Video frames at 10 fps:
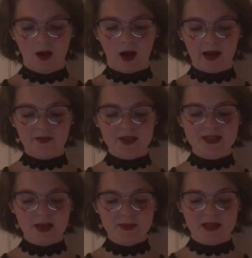I have
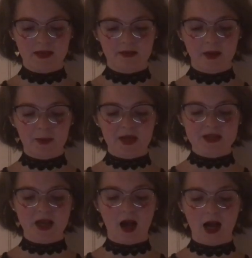accepted that
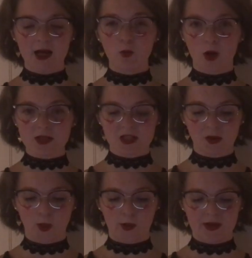because I want to
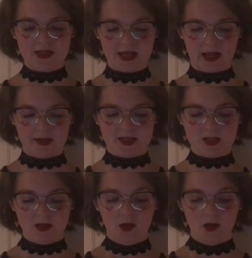go out and dance,